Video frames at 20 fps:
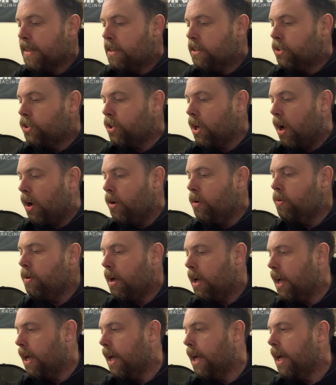So
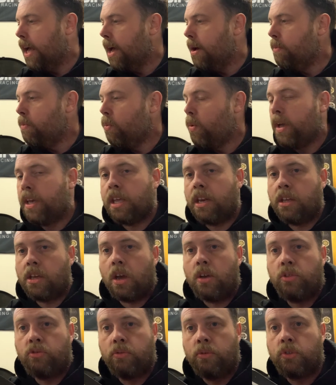we're going to
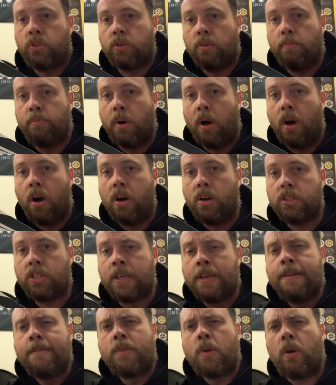go through some parts.
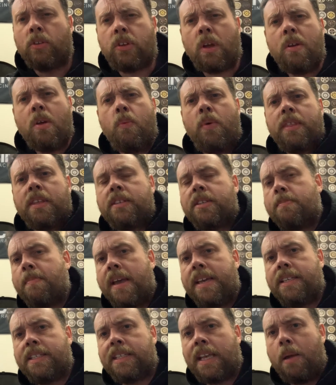I don't know whether to
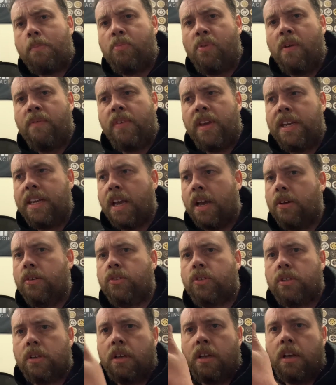make separate videos.